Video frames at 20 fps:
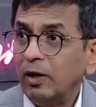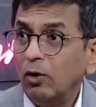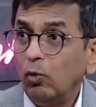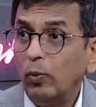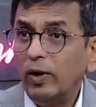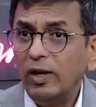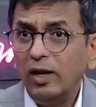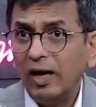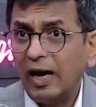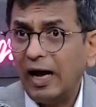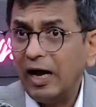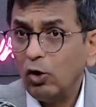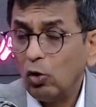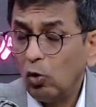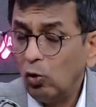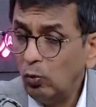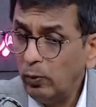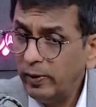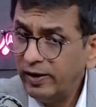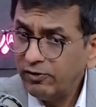Well, I
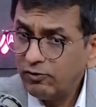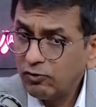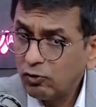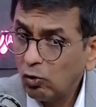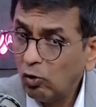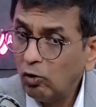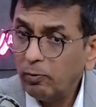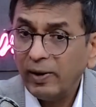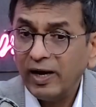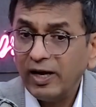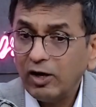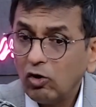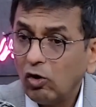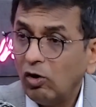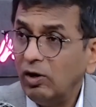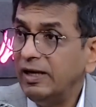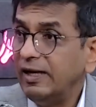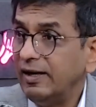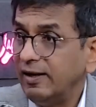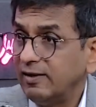always told my
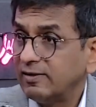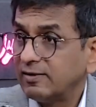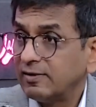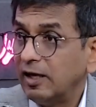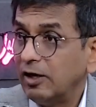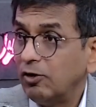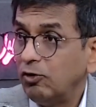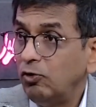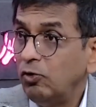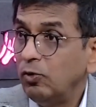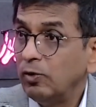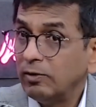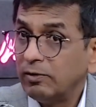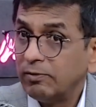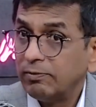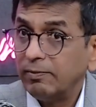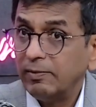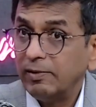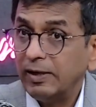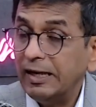colleagues that you are
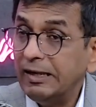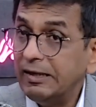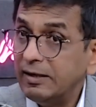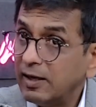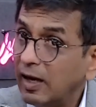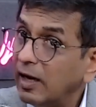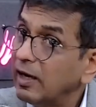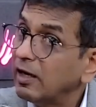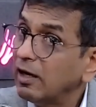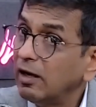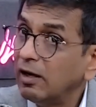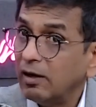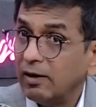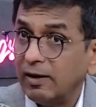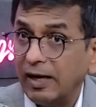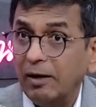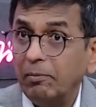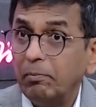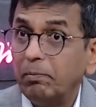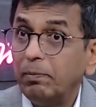entitled
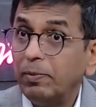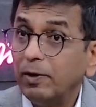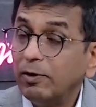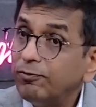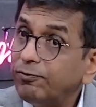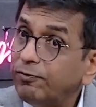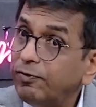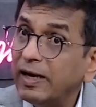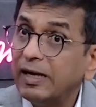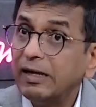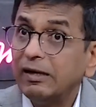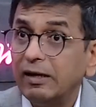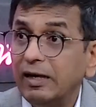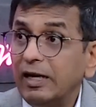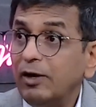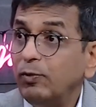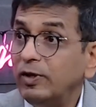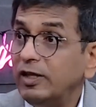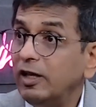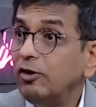and
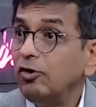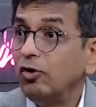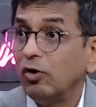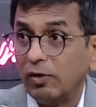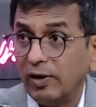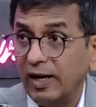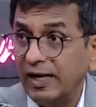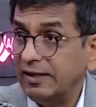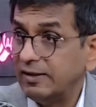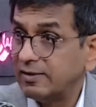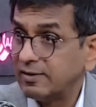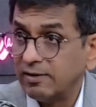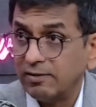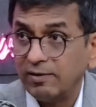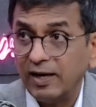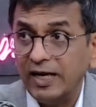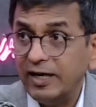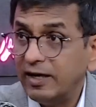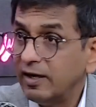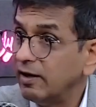perfectly within your rights in
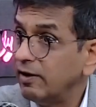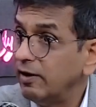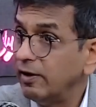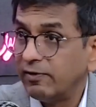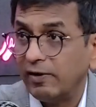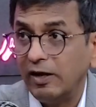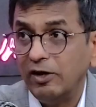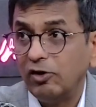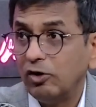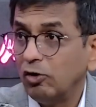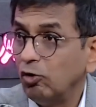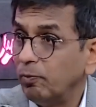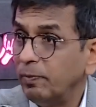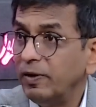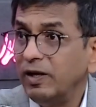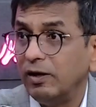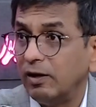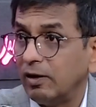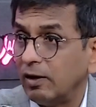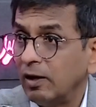writing a dissenting
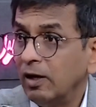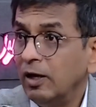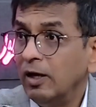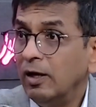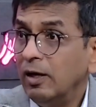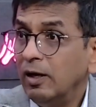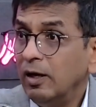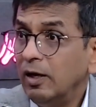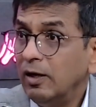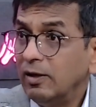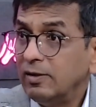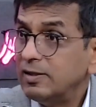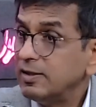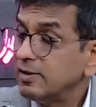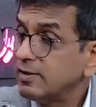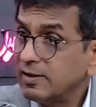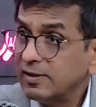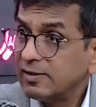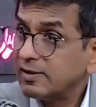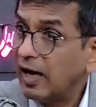opinion.
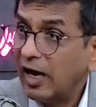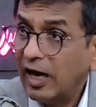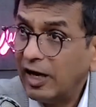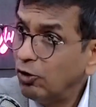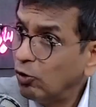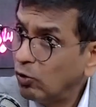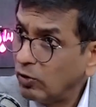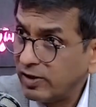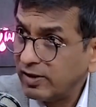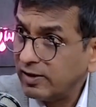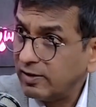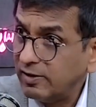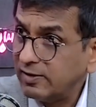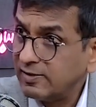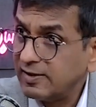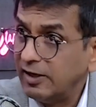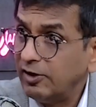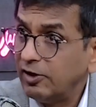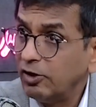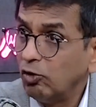Just as I wrote a
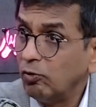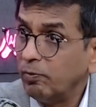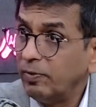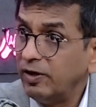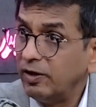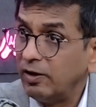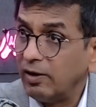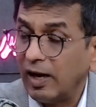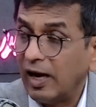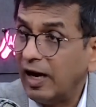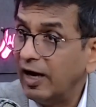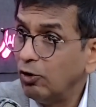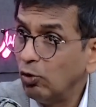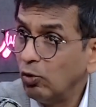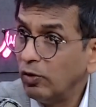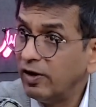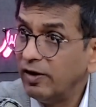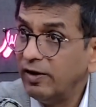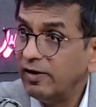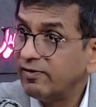dissenting opinion. I
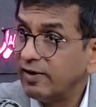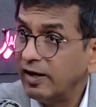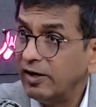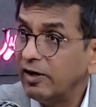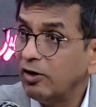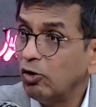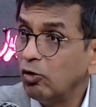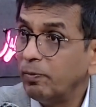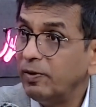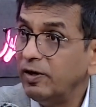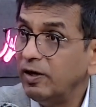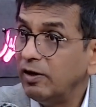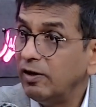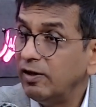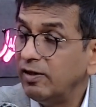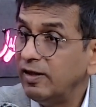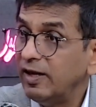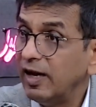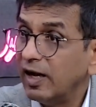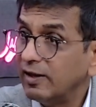wrote a dissenting opinion
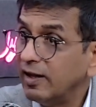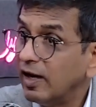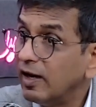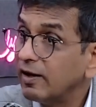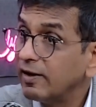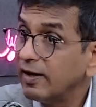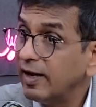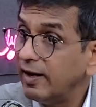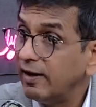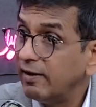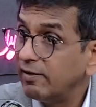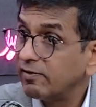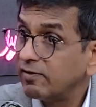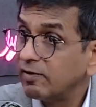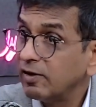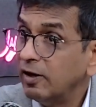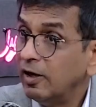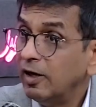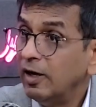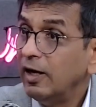in the Aadhaar case,
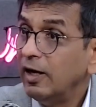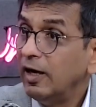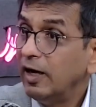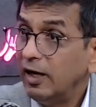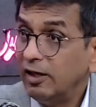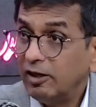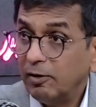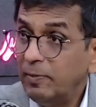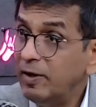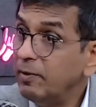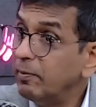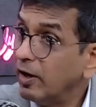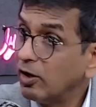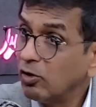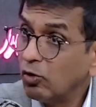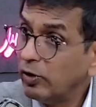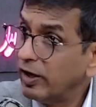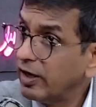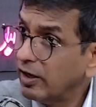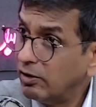in the Bhima
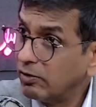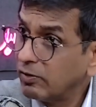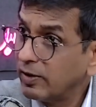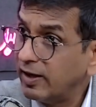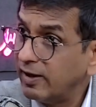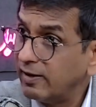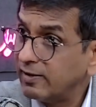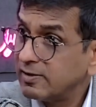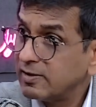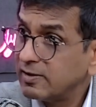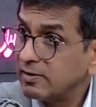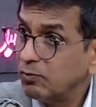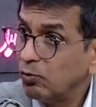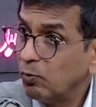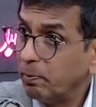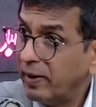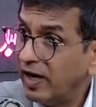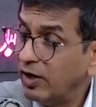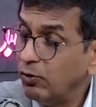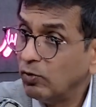Koregaon case. Yeah.
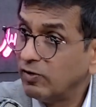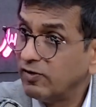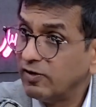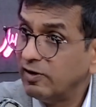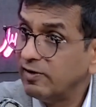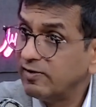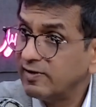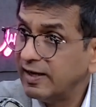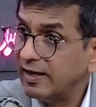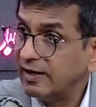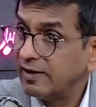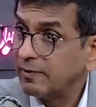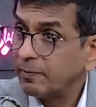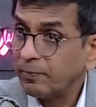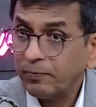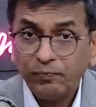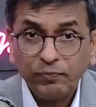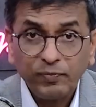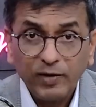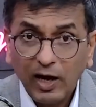Mine was a dissent.
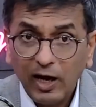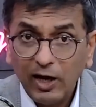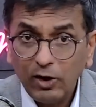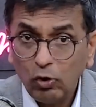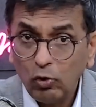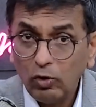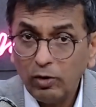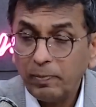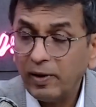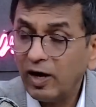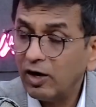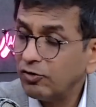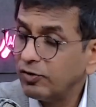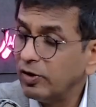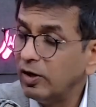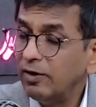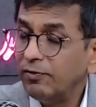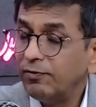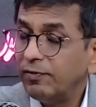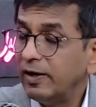I wrote a
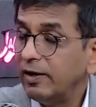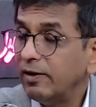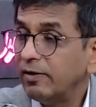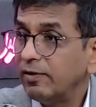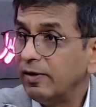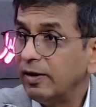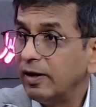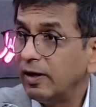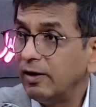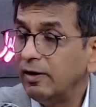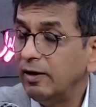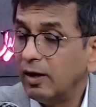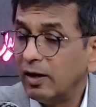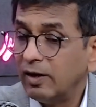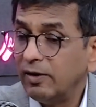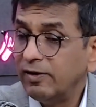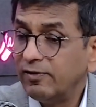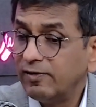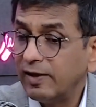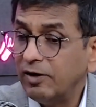partial dissent
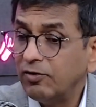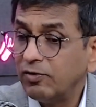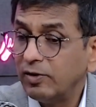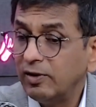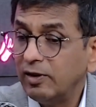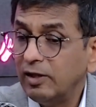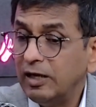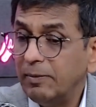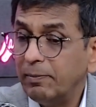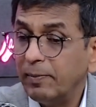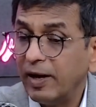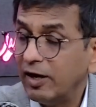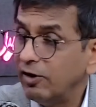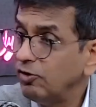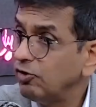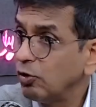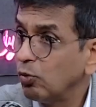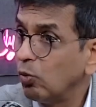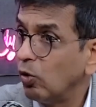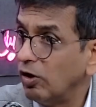in the
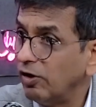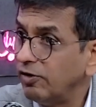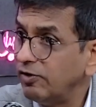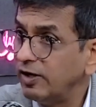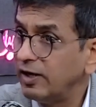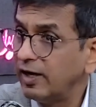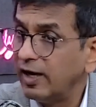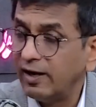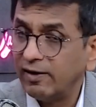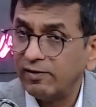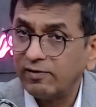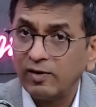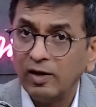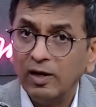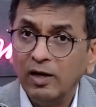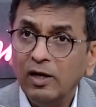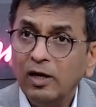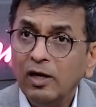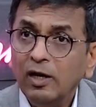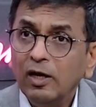marriage equality case.
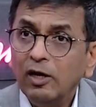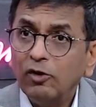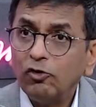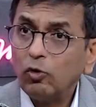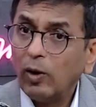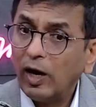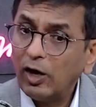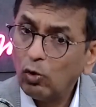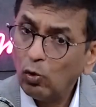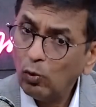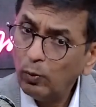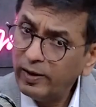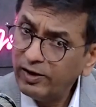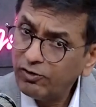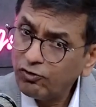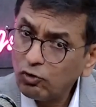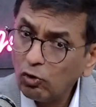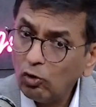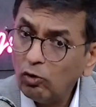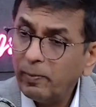So I always
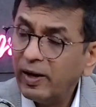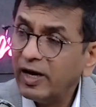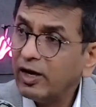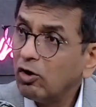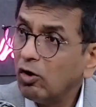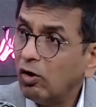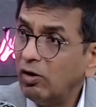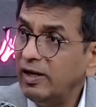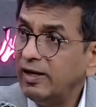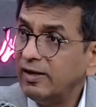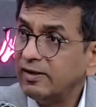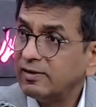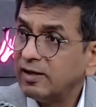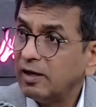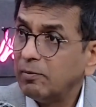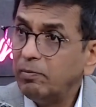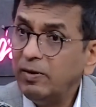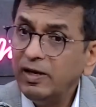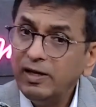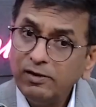told my colleagues
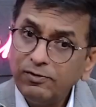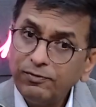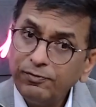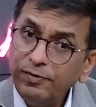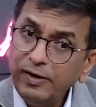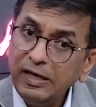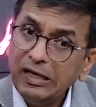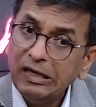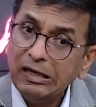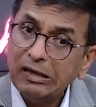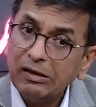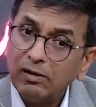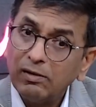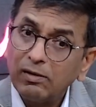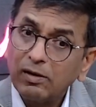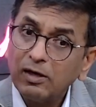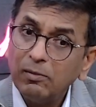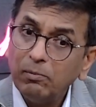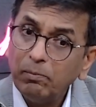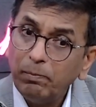that please feel
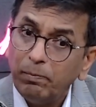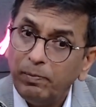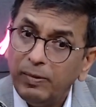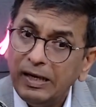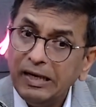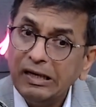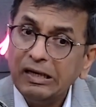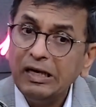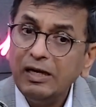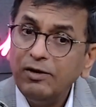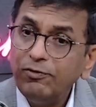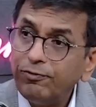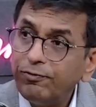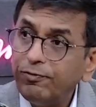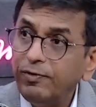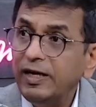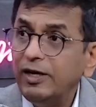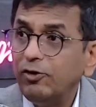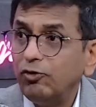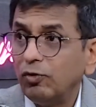completely
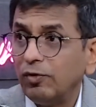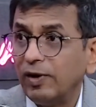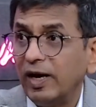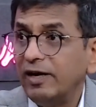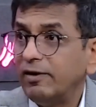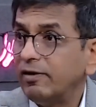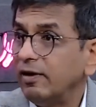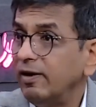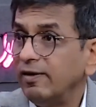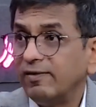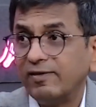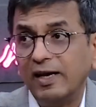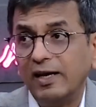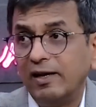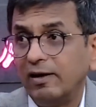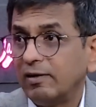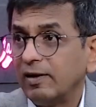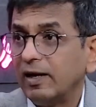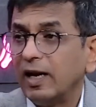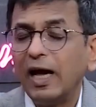free to write a
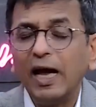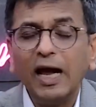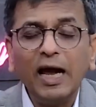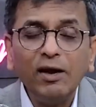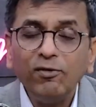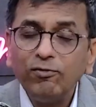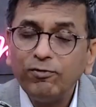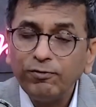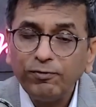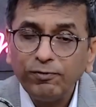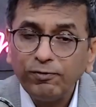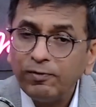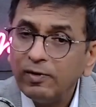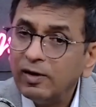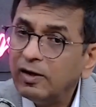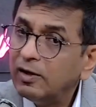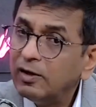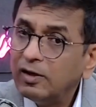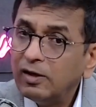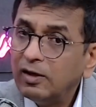dissent. And I have
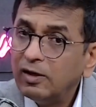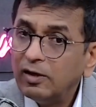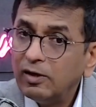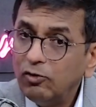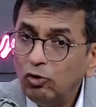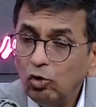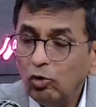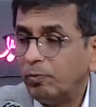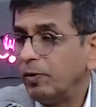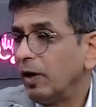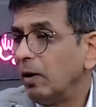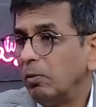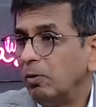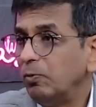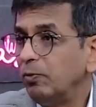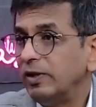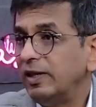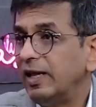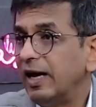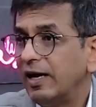no problem
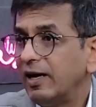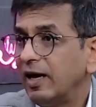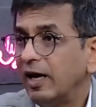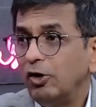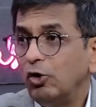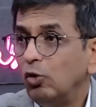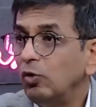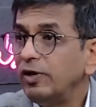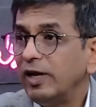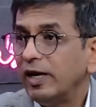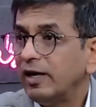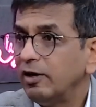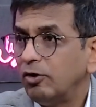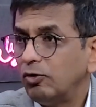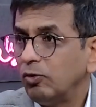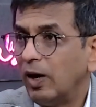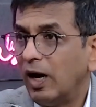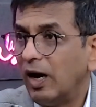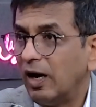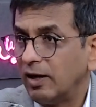with that. I don't take it
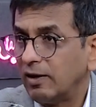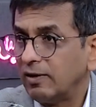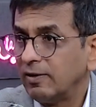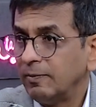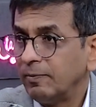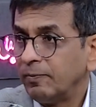to heart.